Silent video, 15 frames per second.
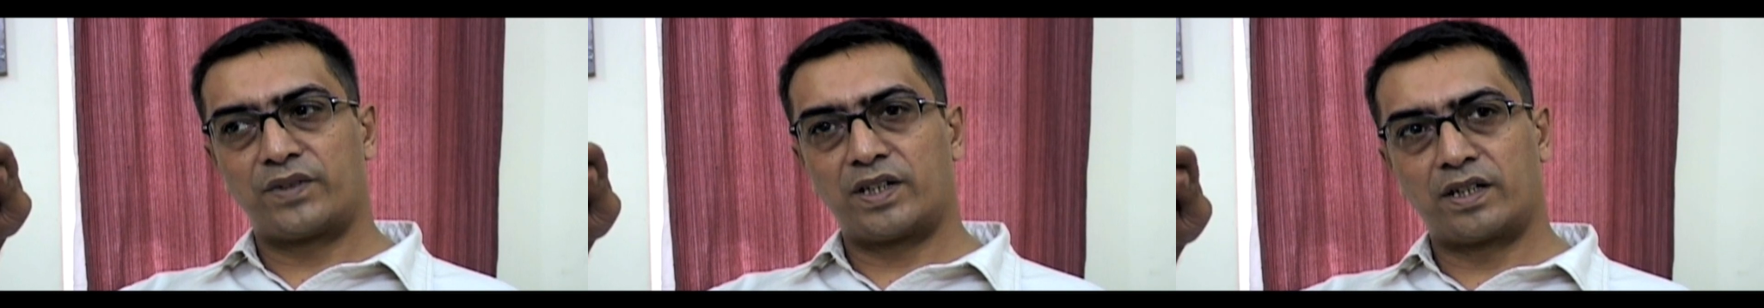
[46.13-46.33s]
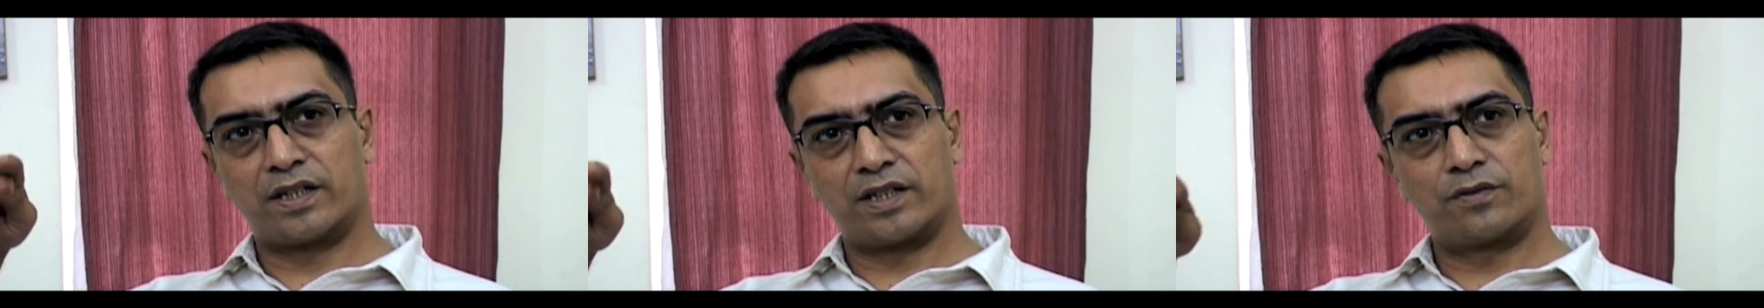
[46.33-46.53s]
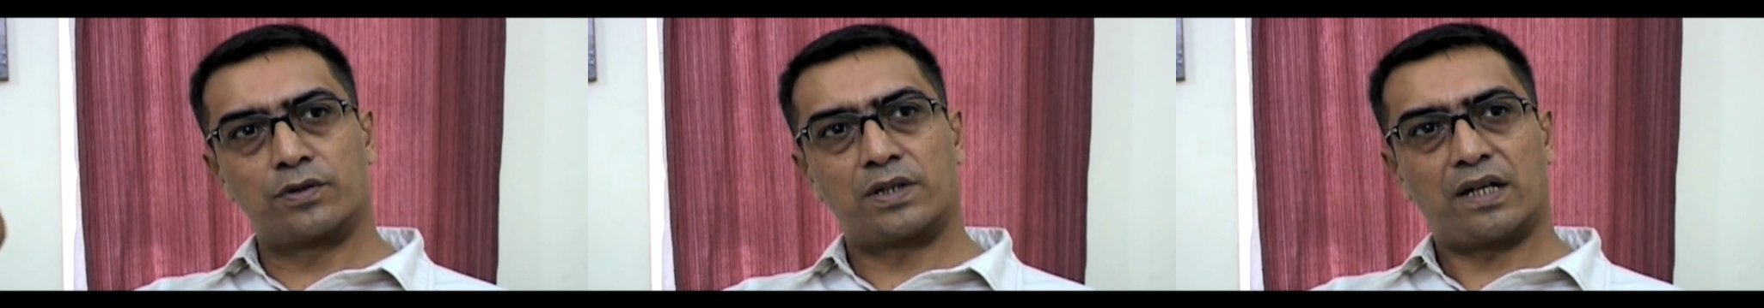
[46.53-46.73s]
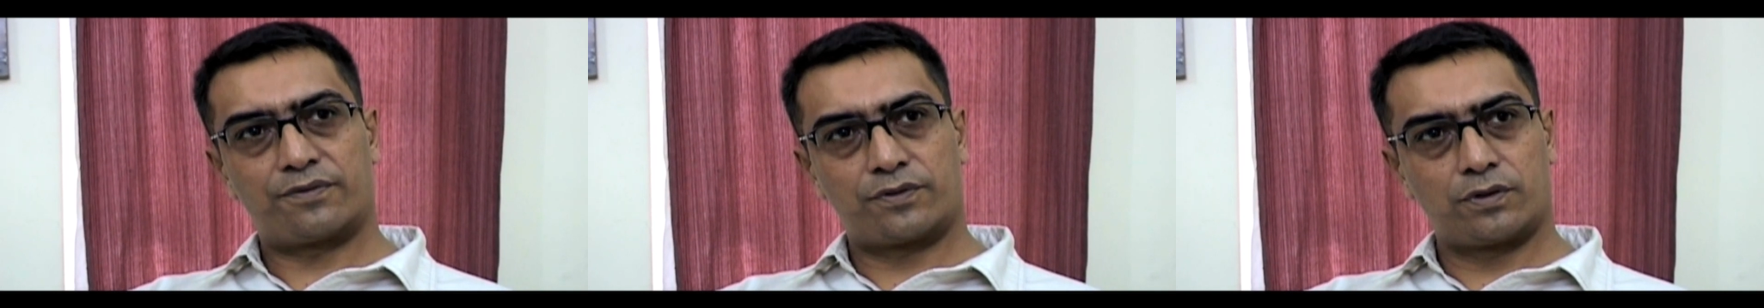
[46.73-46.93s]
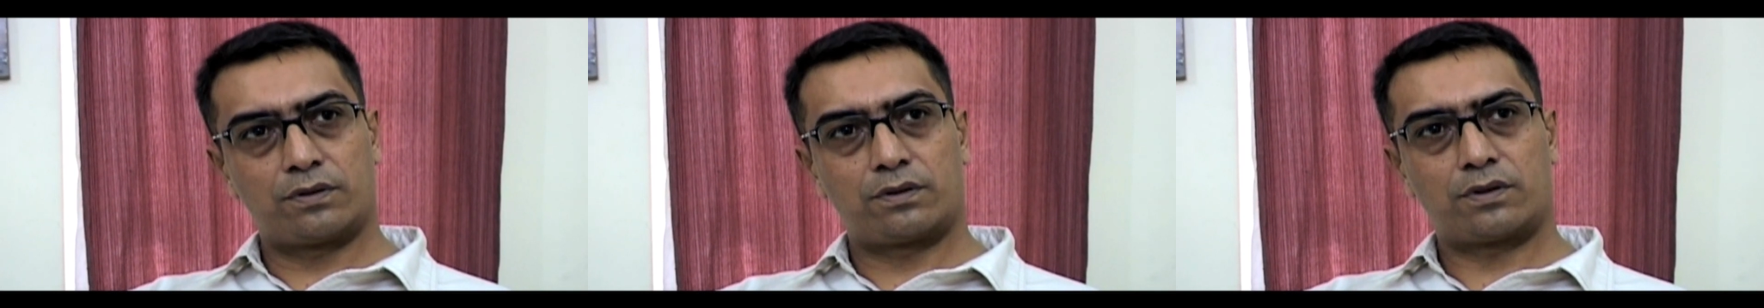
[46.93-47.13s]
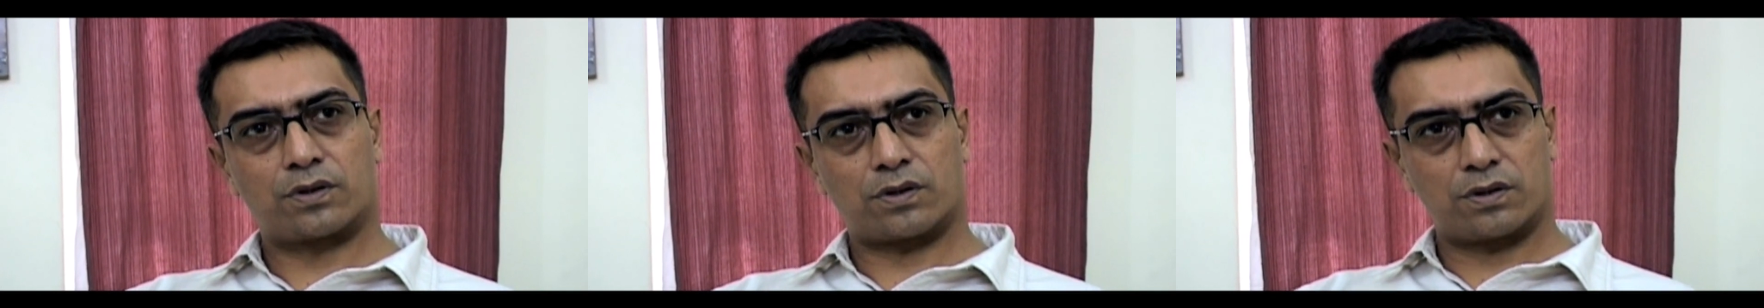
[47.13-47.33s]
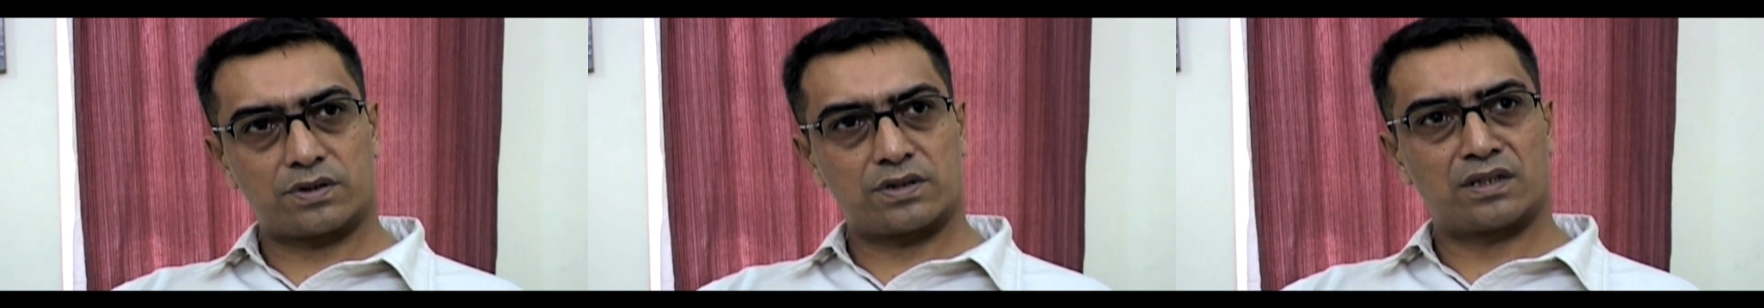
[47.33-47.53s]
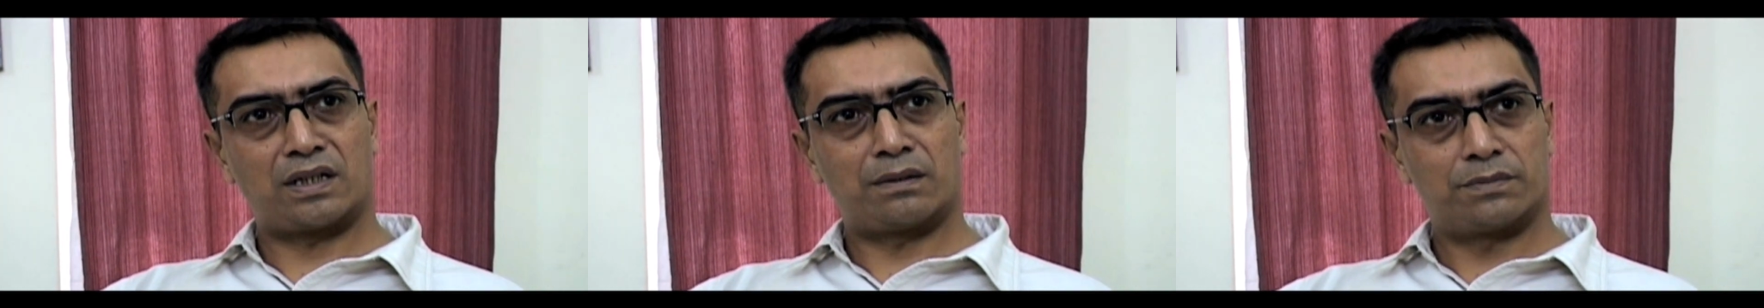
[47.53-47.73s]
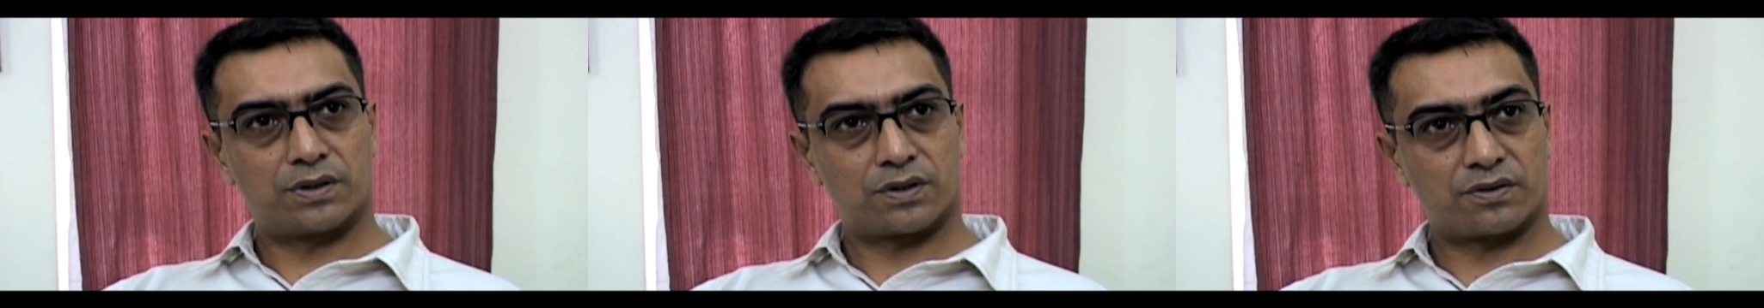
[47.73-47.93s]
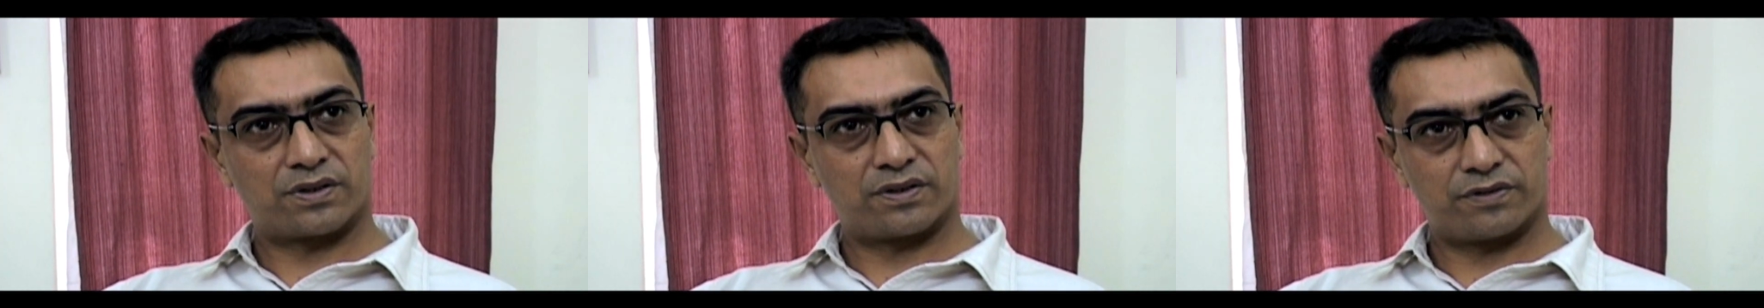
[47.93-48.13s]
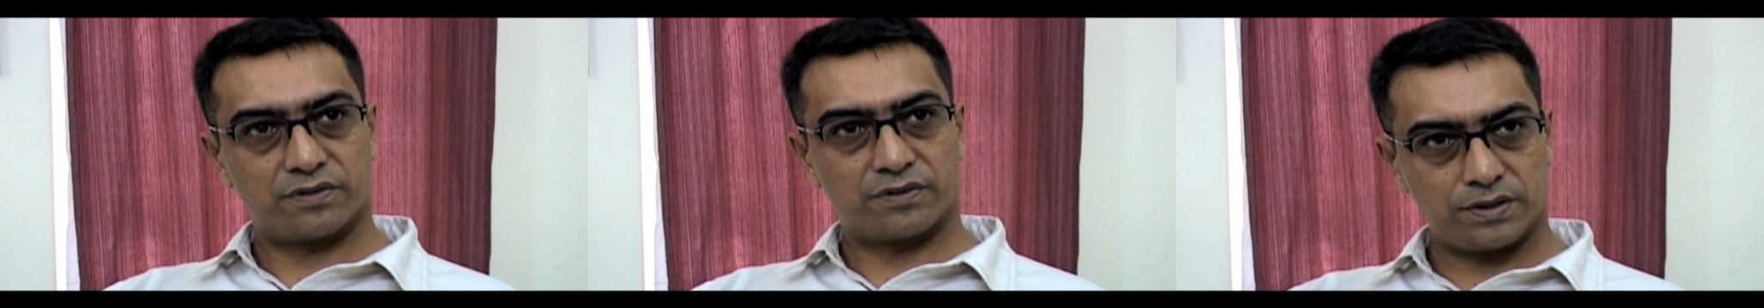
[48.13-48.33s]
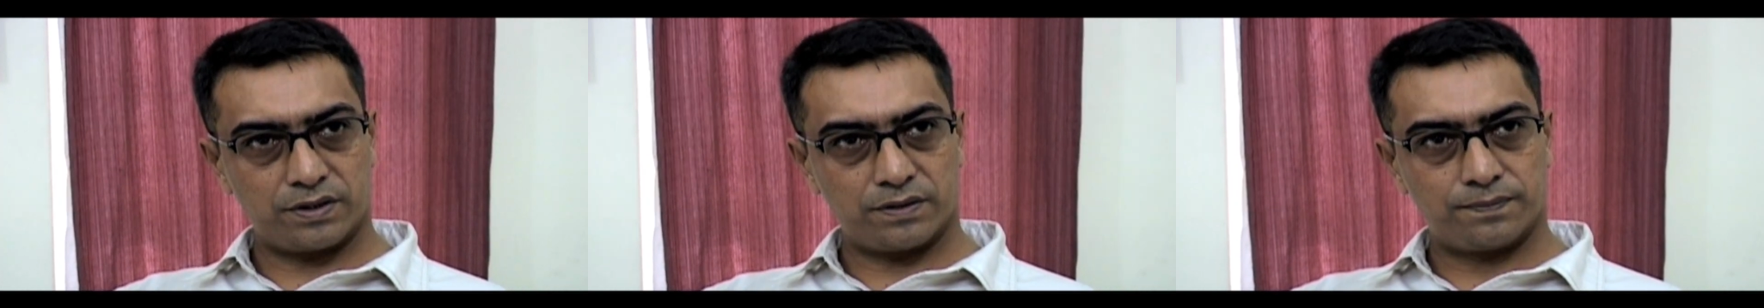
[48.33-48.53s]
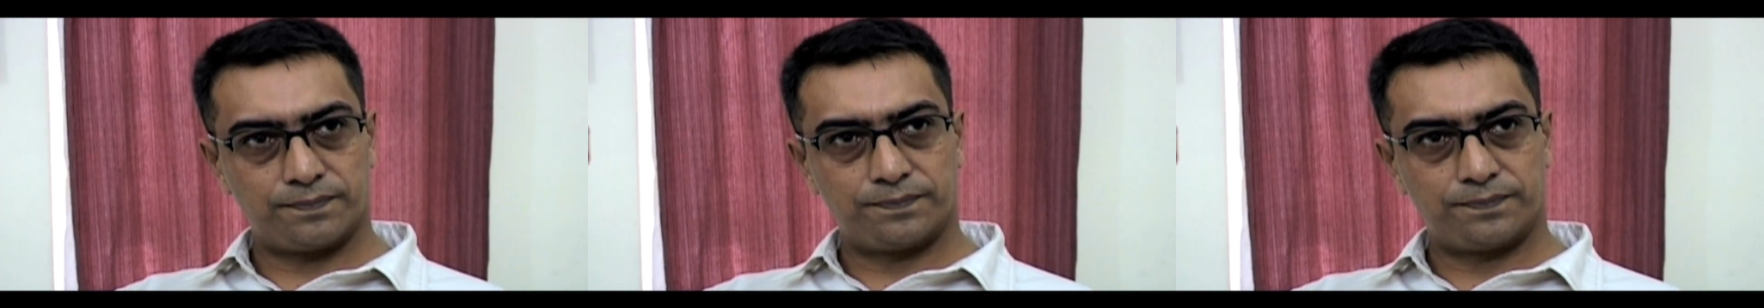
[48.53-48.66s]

the grid would have to cross a number of rivers.